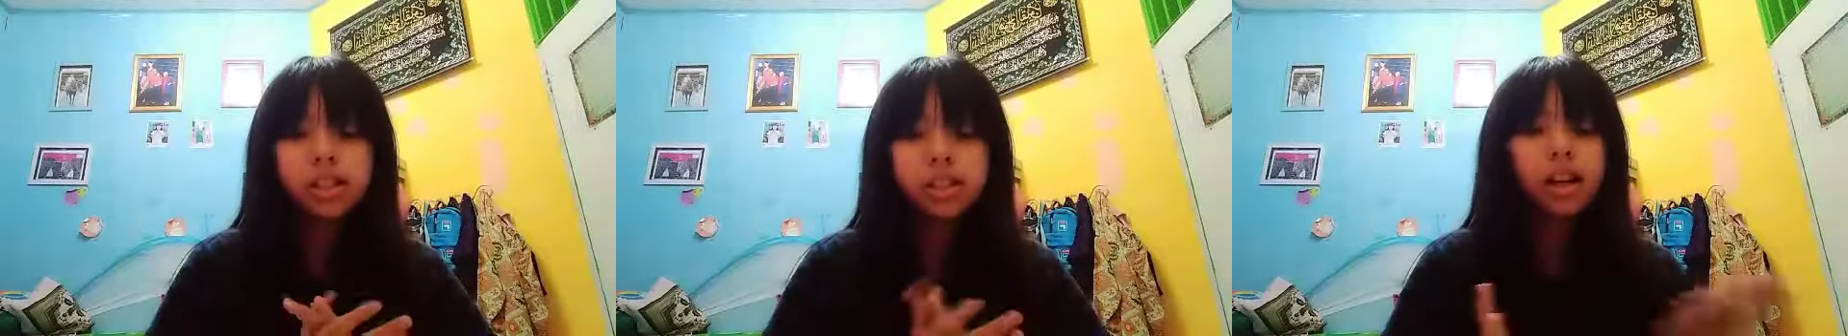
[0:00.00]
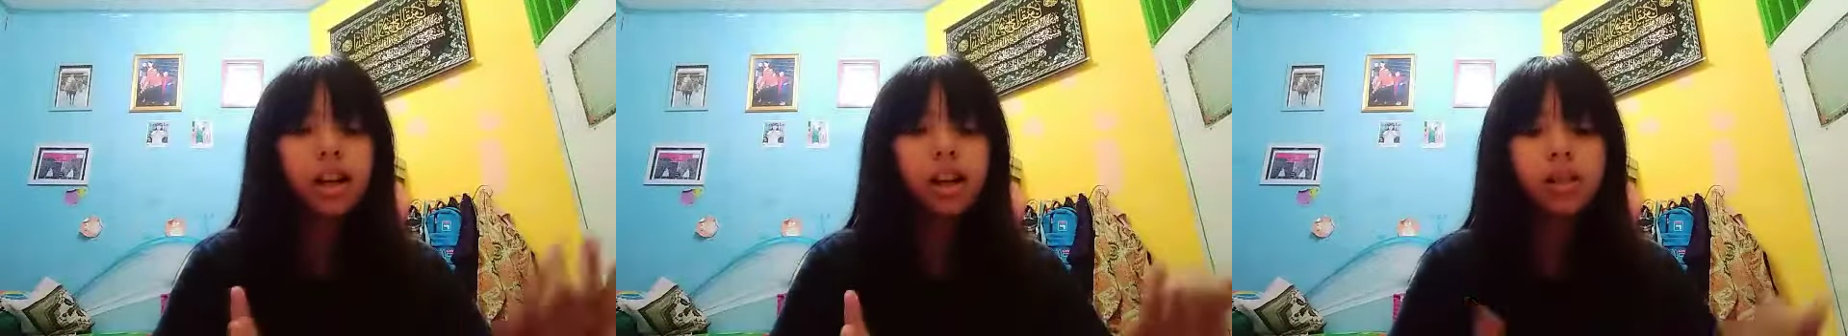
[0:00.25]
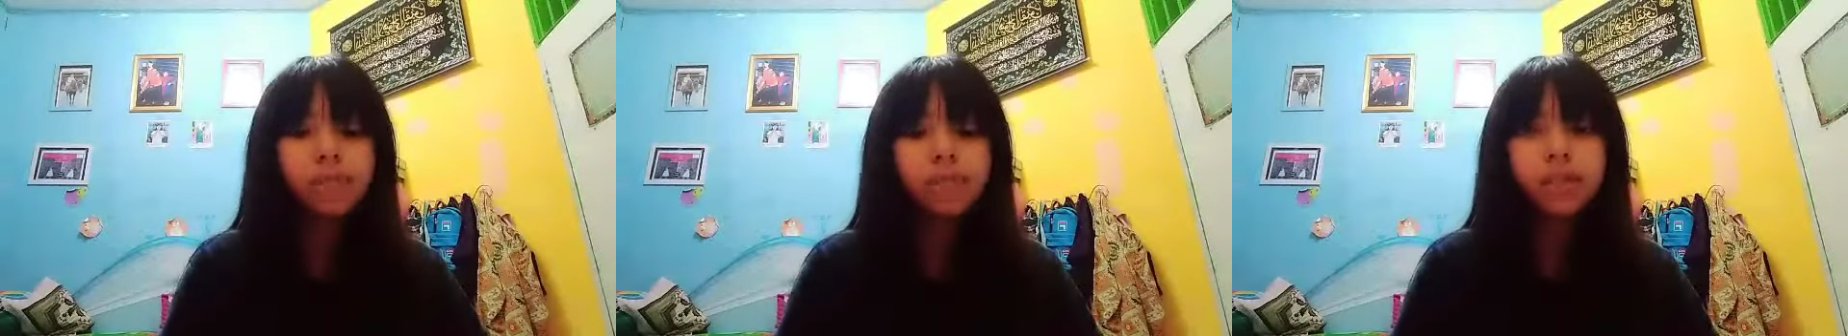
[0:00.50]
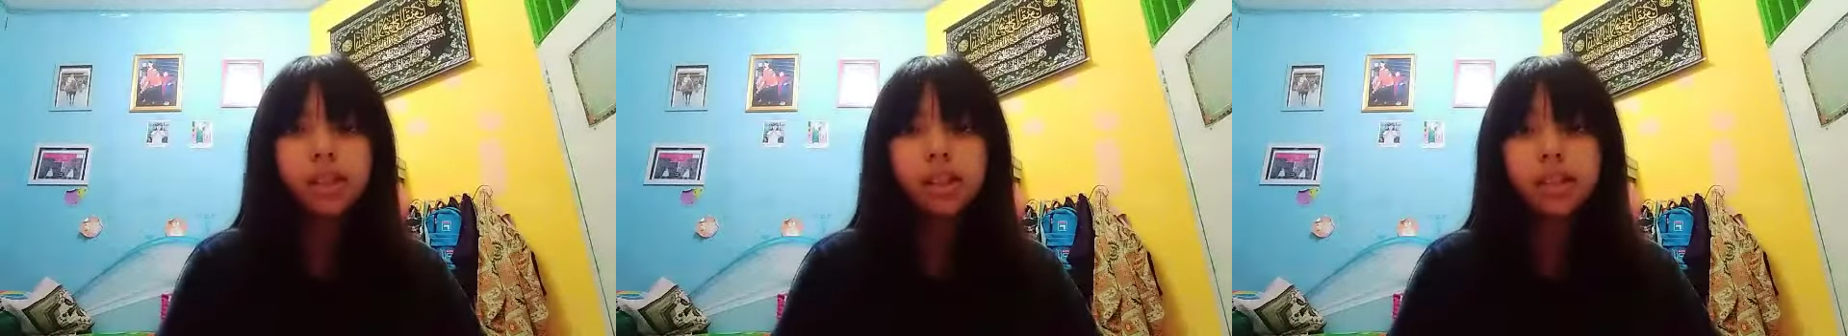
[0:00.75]
yeah,
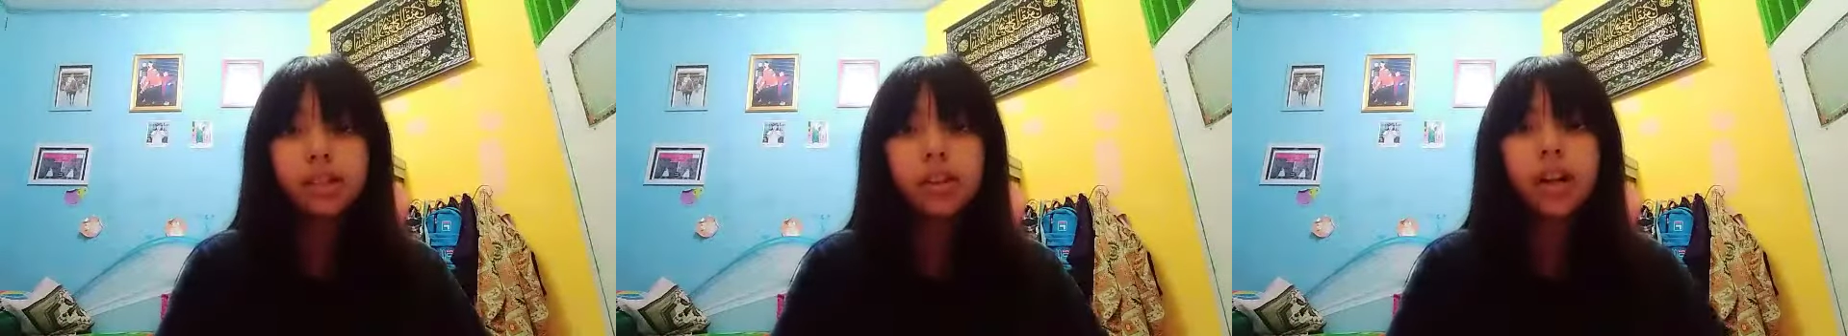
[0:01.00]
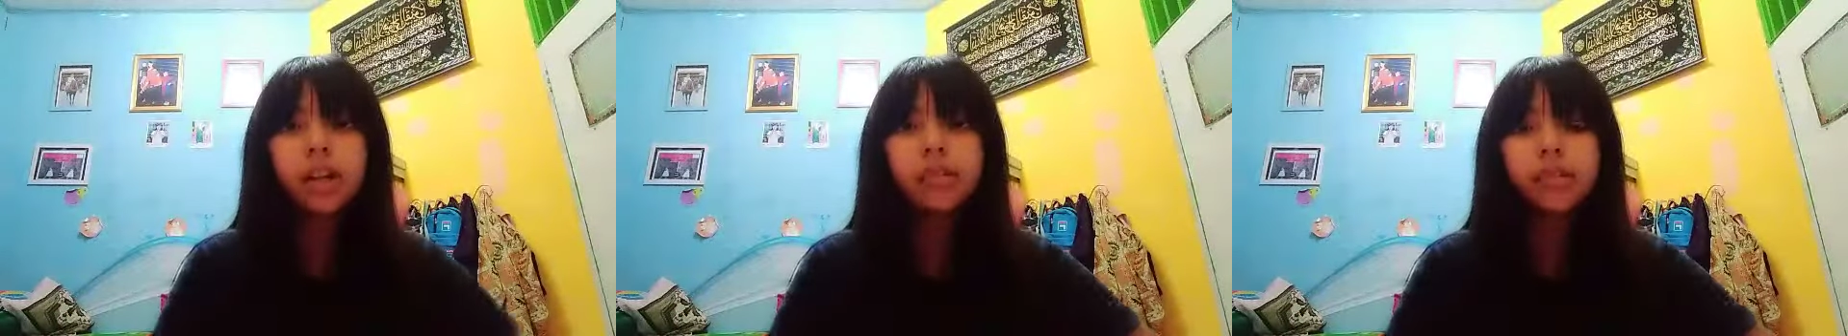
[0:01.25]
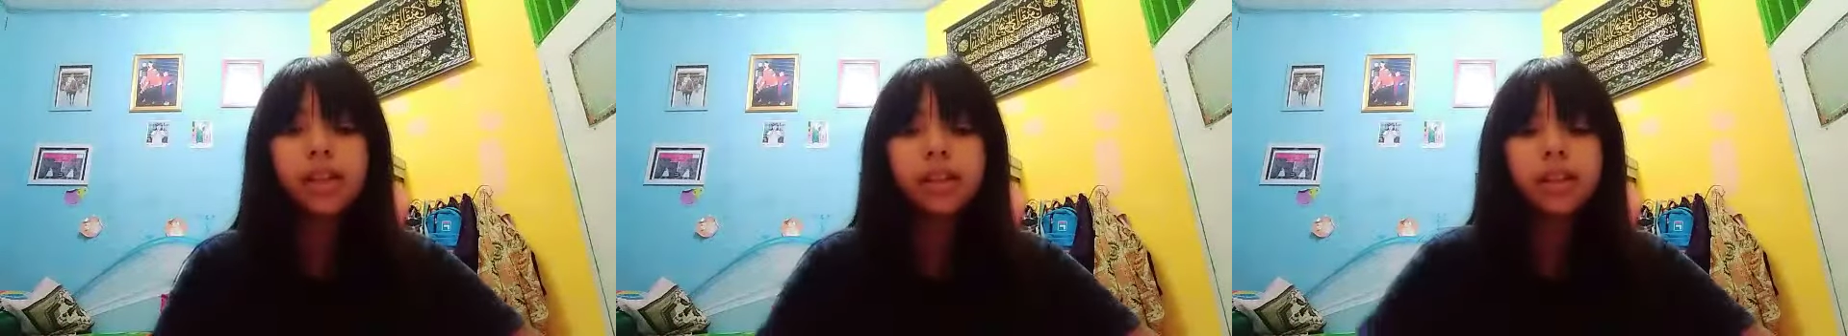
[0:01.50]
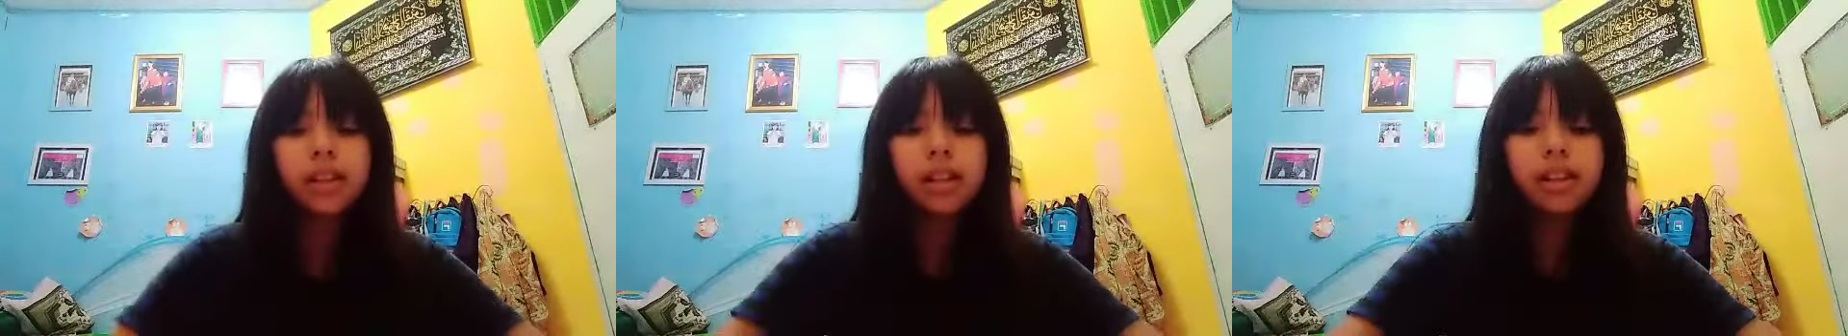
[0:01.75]
the right one.
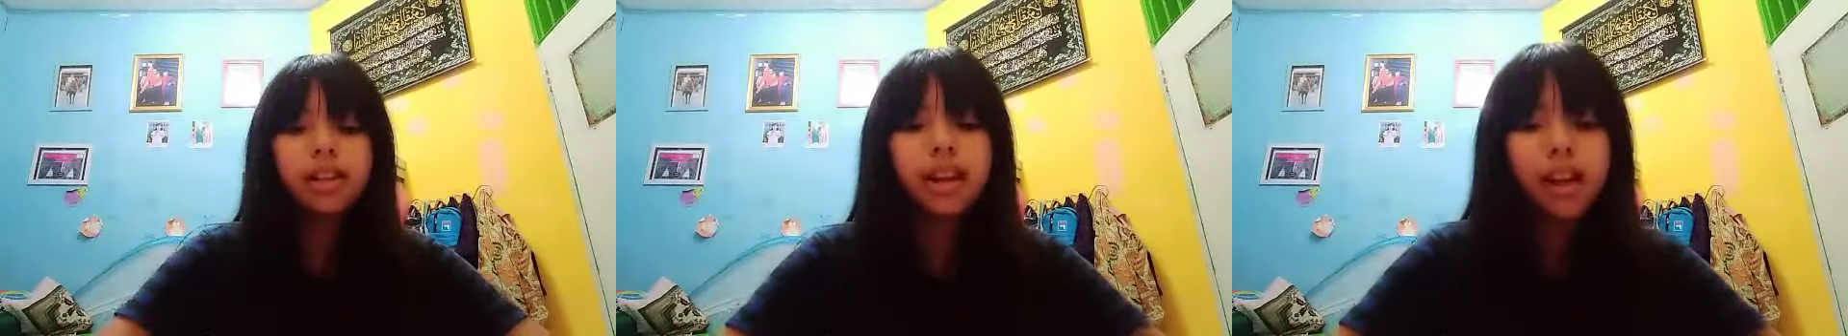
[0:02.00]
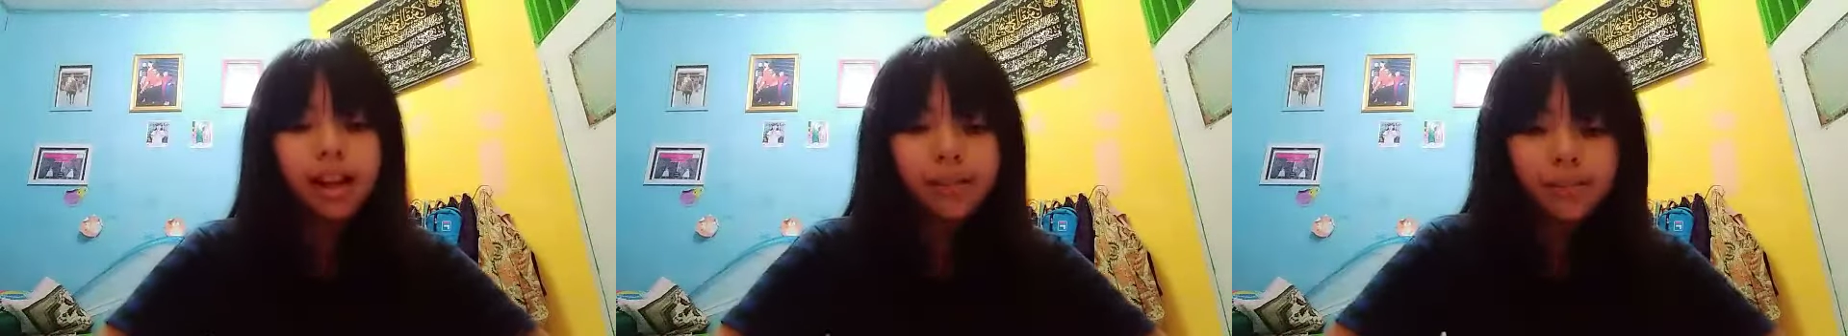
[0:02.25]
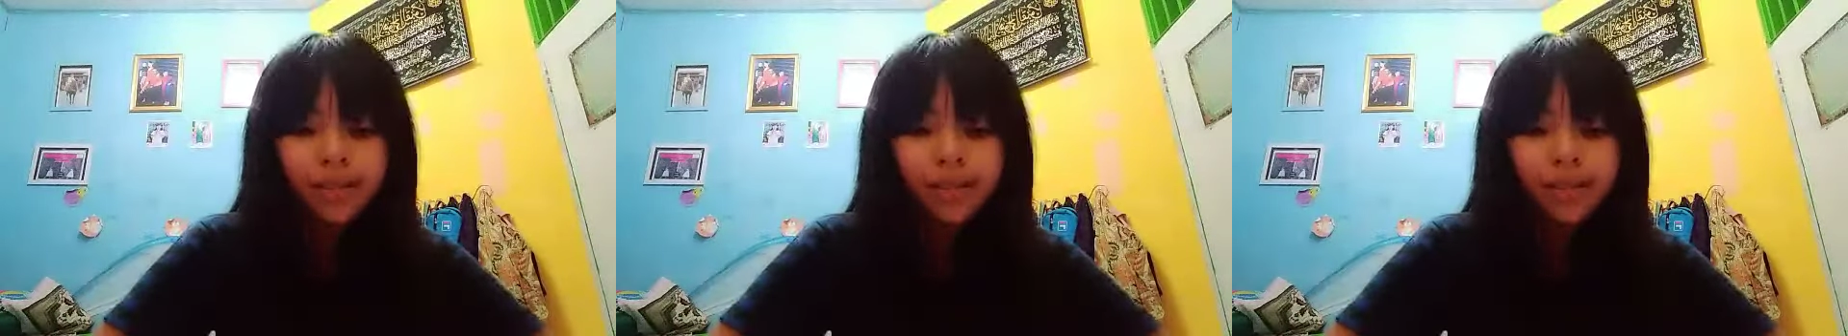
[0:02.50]
And yeah,